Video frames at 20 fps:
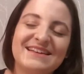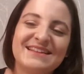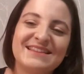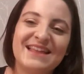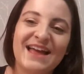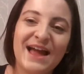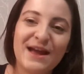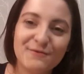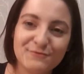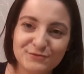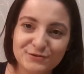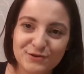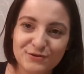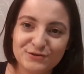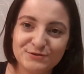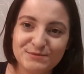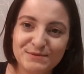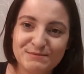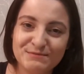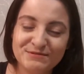that I was
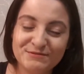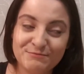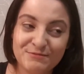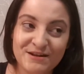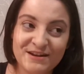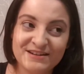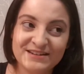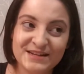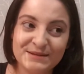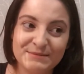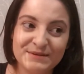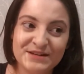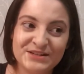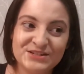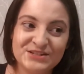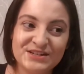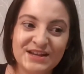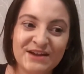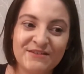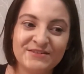going to be brain
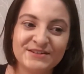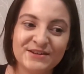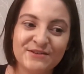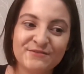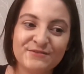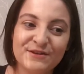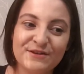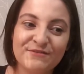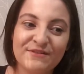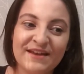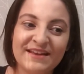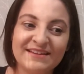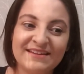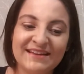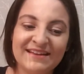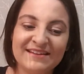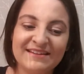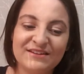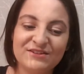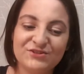damaged. Now I don't know if
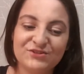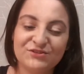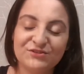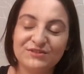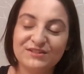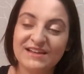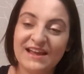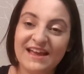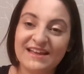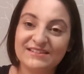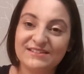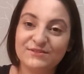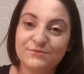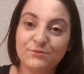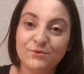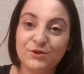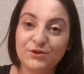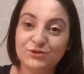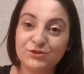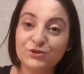any initial tests
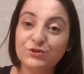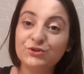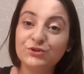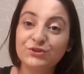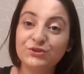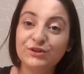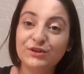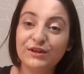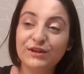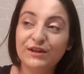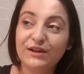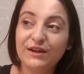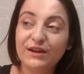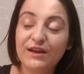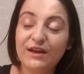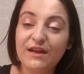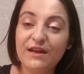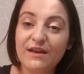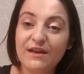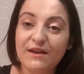were done
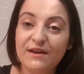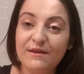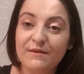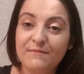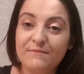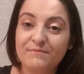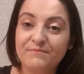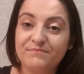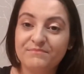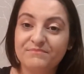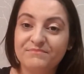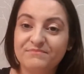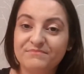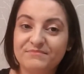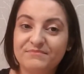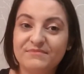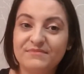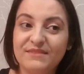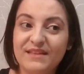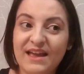um,
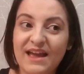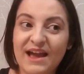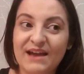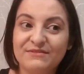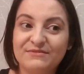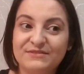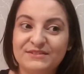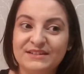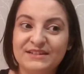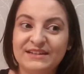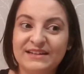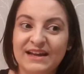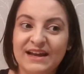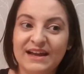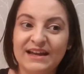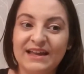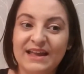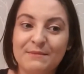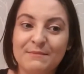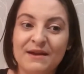after
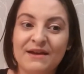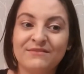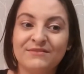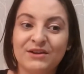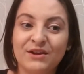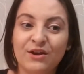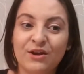I came out of a